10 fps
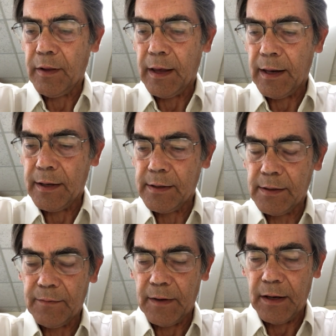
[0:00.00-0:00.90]
that
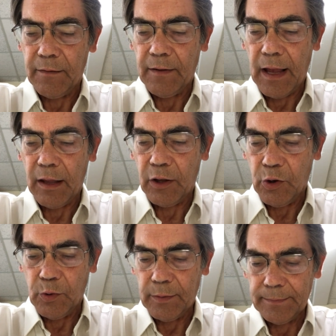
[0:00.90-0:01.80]
is of any
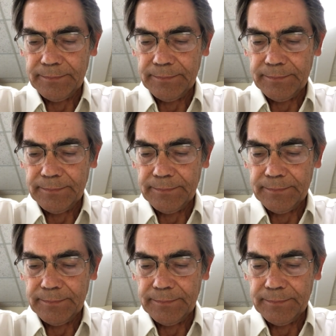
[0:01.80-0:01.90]
value.